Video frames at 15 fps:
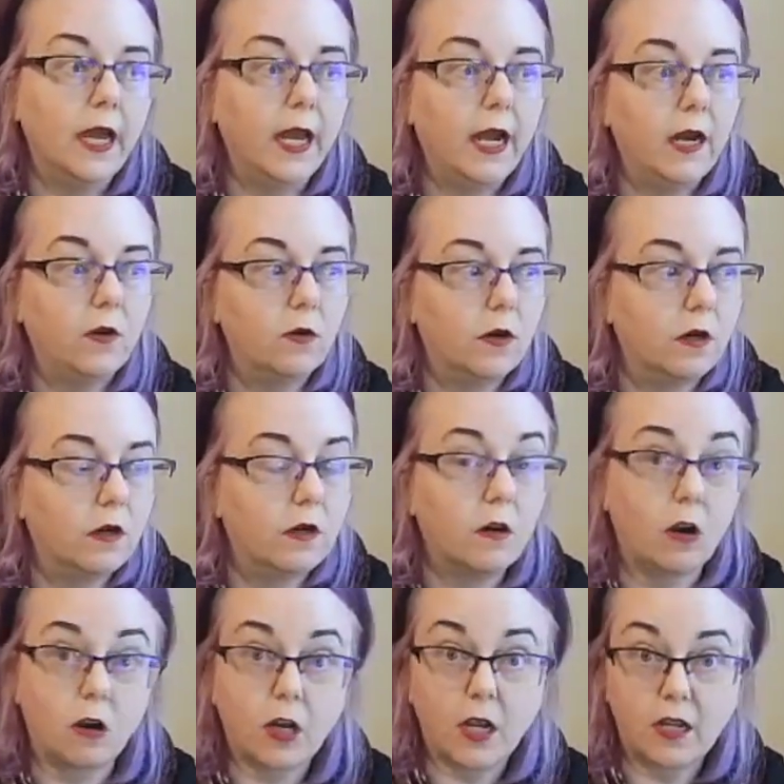our
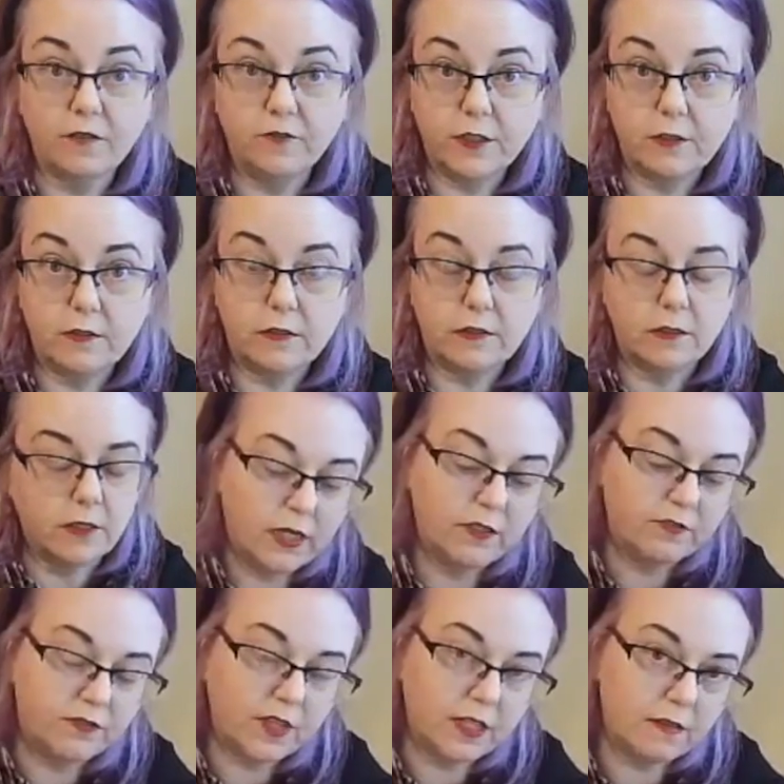archivist
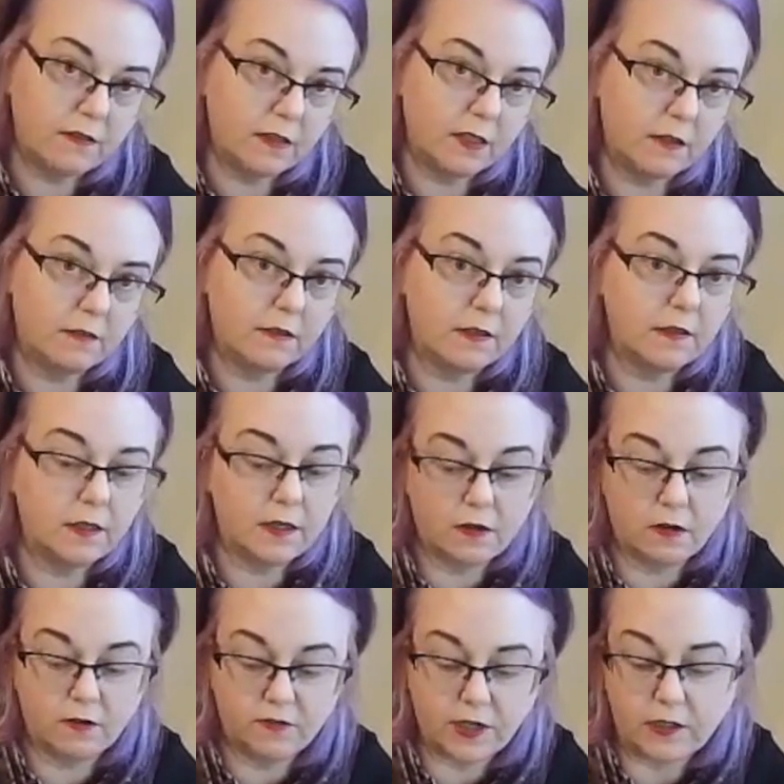if they think that
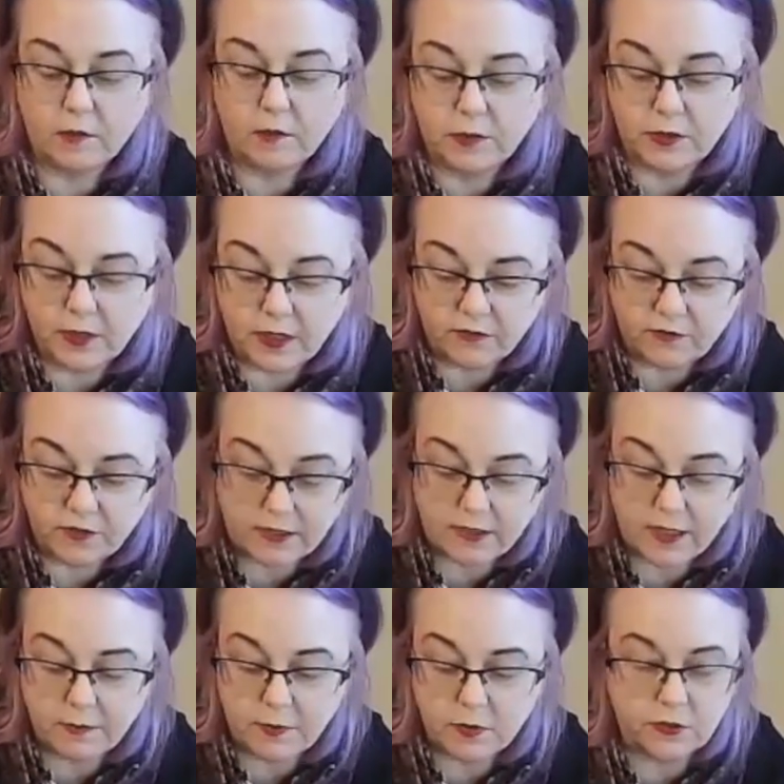they're valuable enough
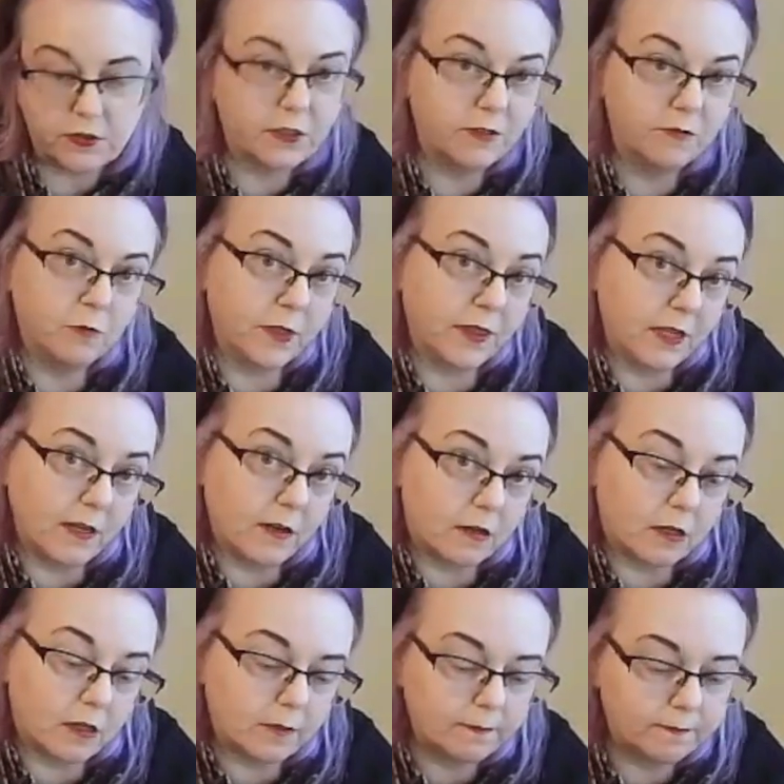examples of what they
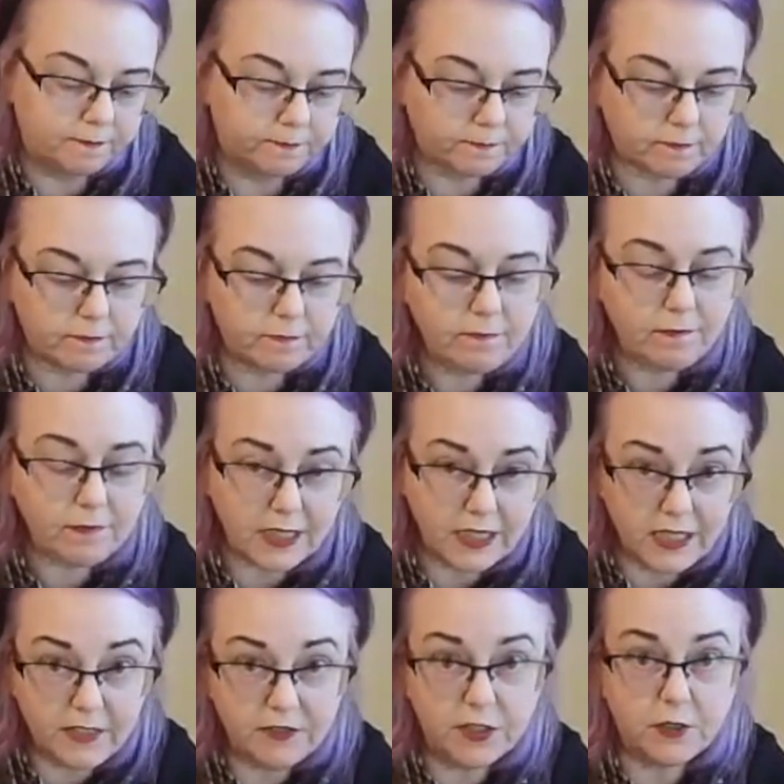are,
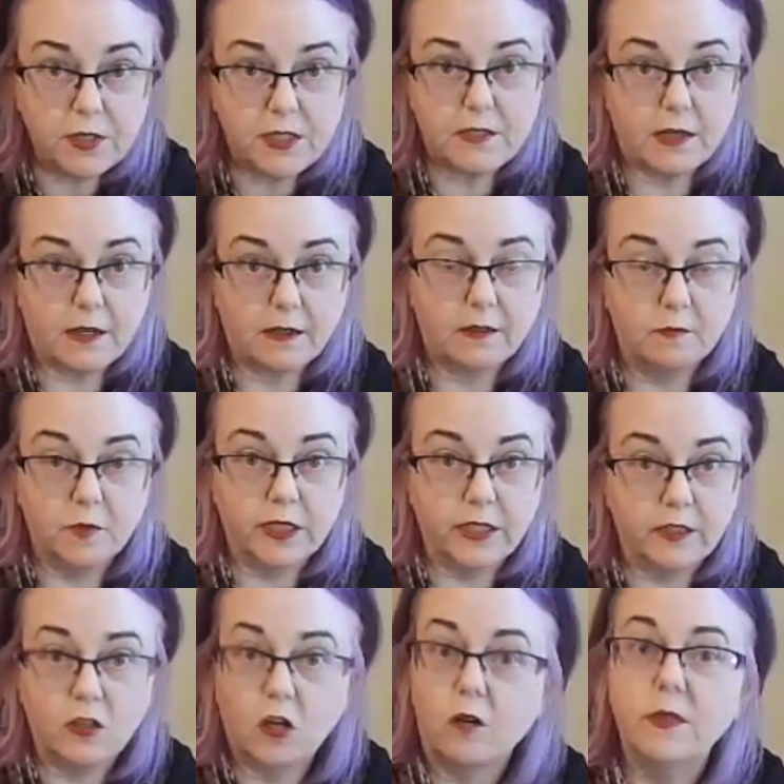even though it's not a
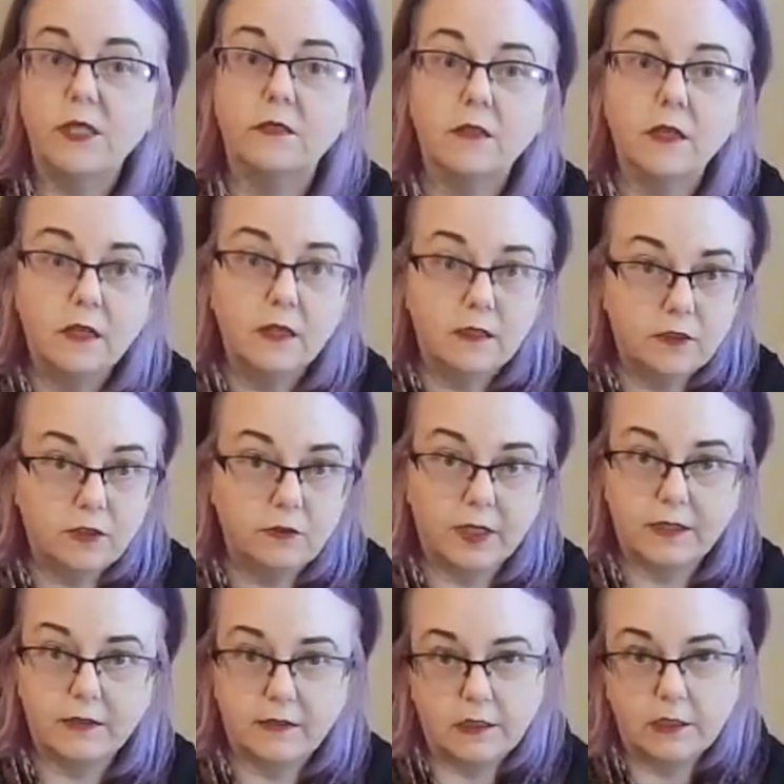complete garment, to
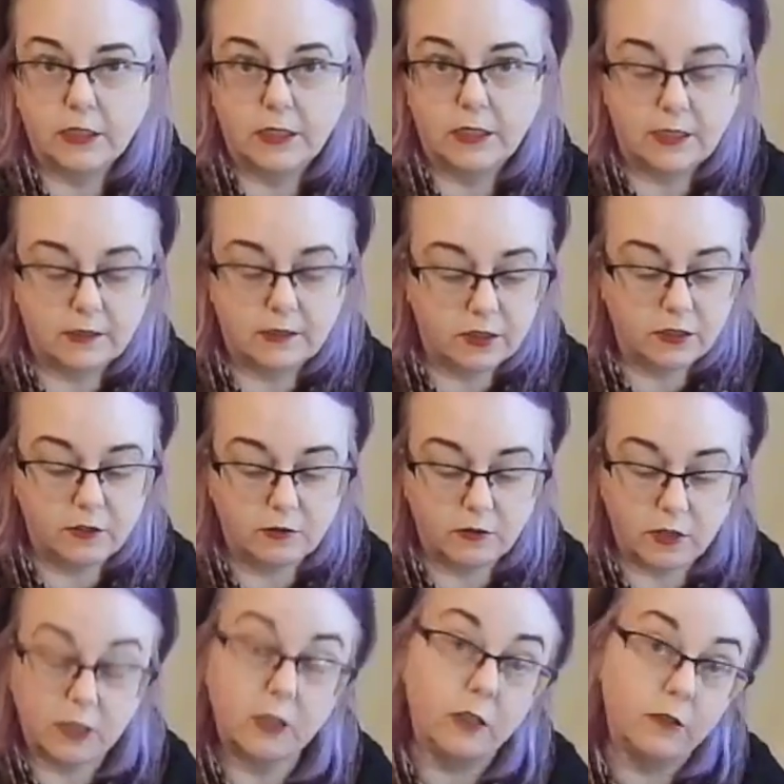accession into
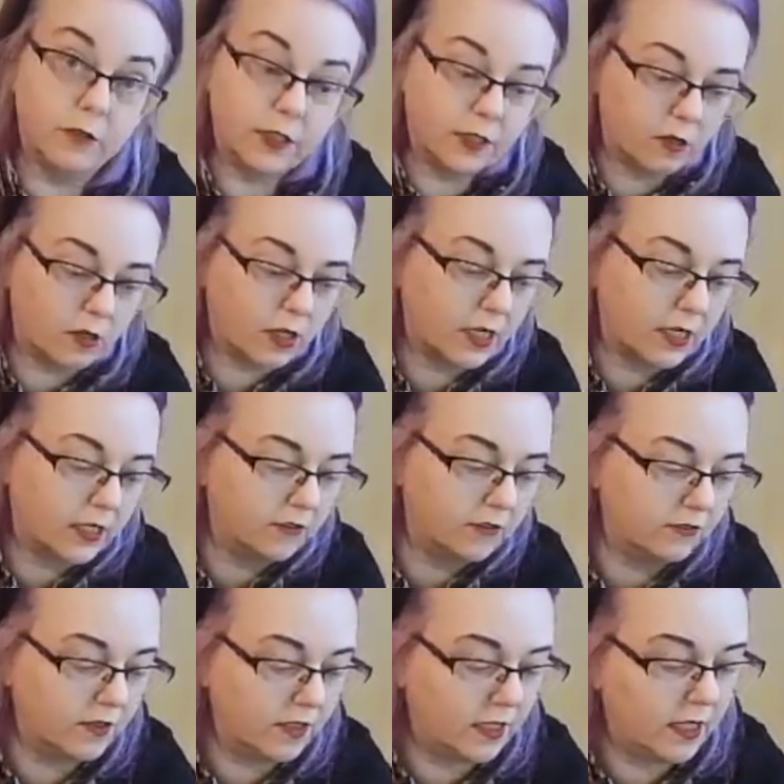the clothing
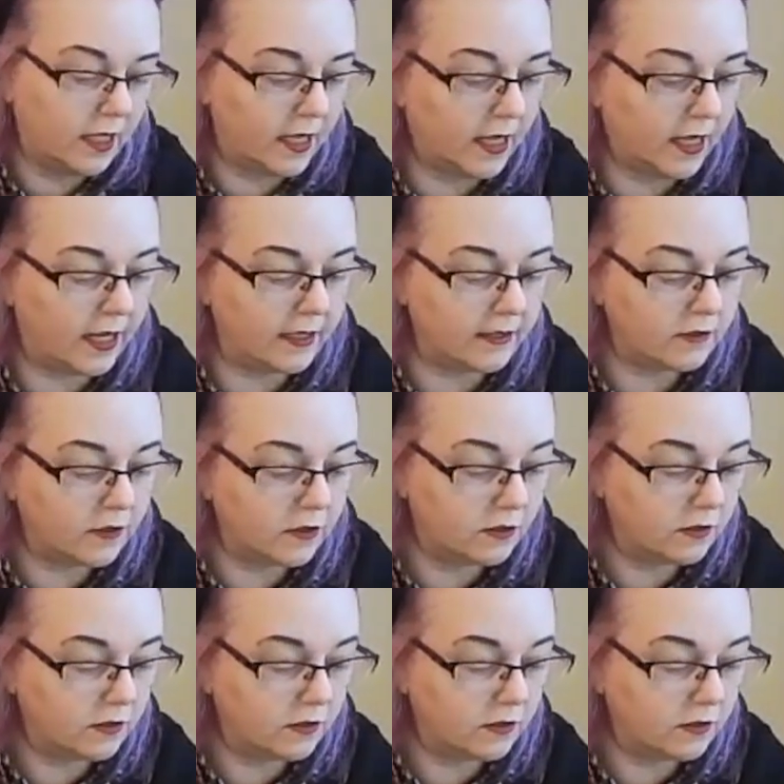archive at